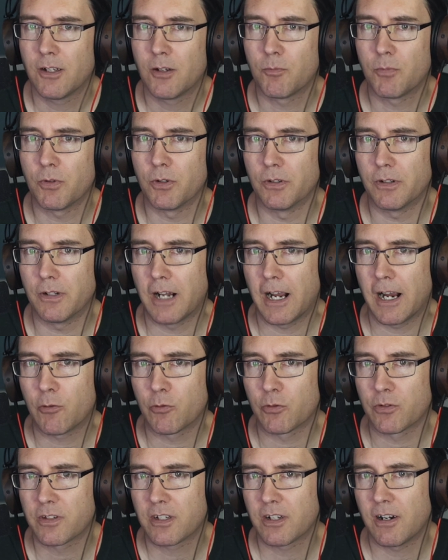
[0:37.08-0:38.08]
But I
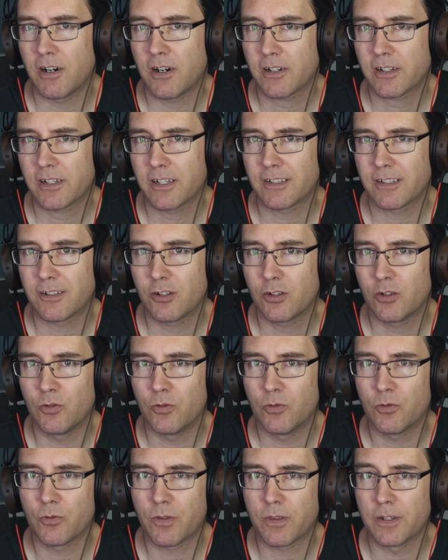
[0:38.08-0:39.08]
was talking
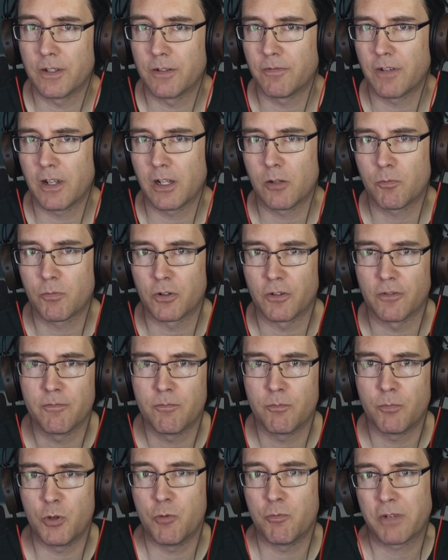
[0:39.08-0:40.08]
to the developer of
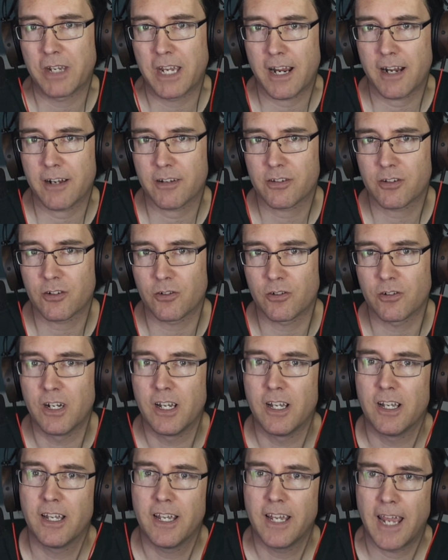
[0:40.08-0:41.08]
Boomcaster,
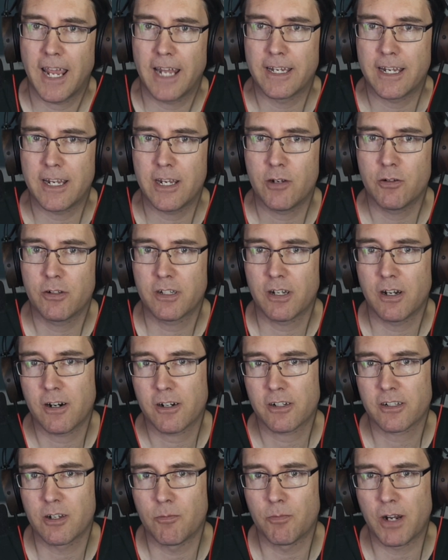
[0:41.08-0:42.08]
and he
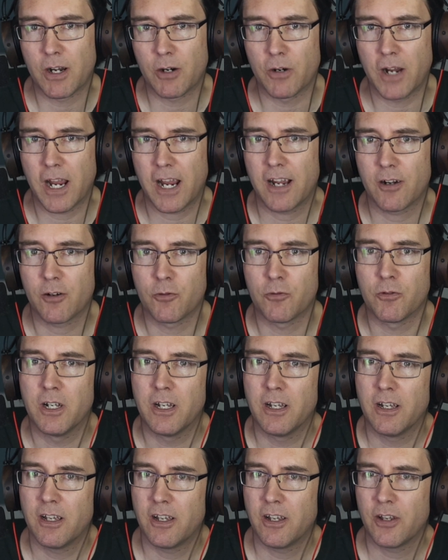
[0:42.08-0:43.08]
talked about how
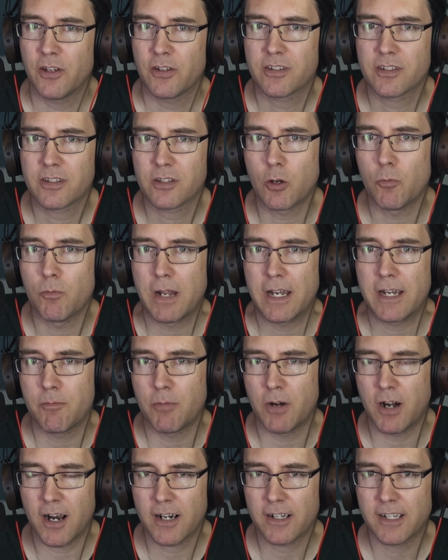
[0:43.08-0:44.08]
so many
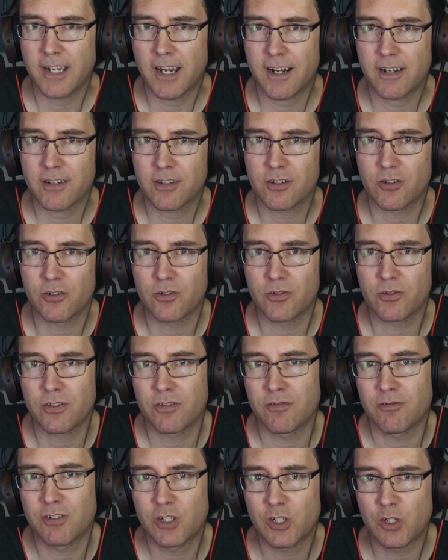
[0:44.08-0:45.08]
podcasters
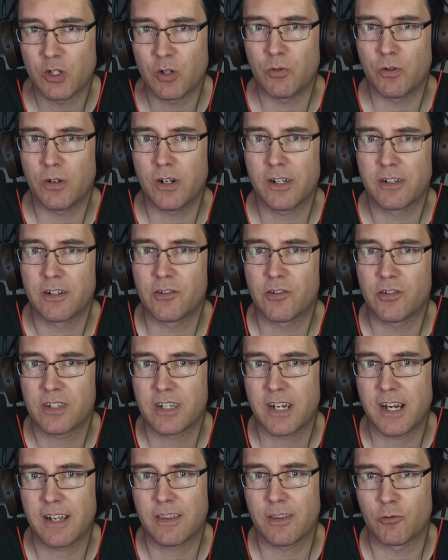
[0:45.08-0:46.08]
don't
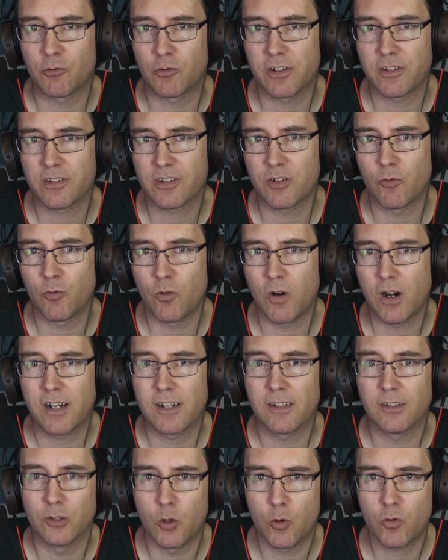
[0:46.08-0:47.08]
understand the reason why
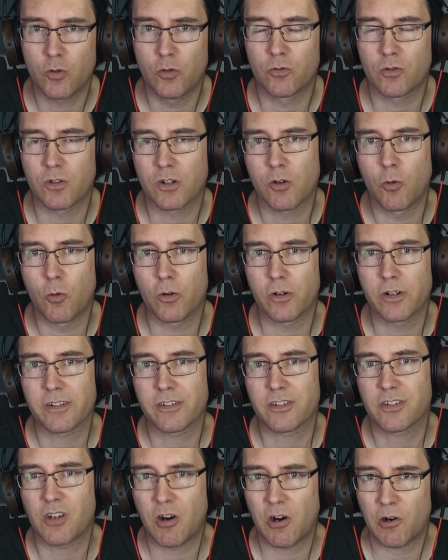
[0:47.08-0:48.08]
local
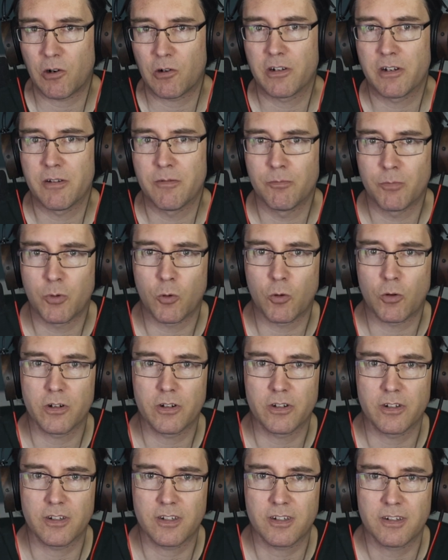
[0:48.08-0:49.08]
recordings are
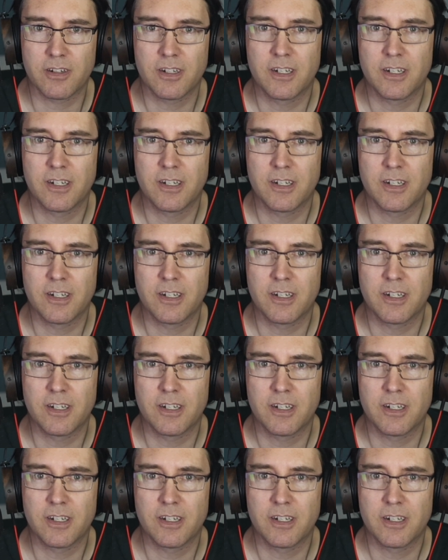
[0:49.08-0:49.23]
important.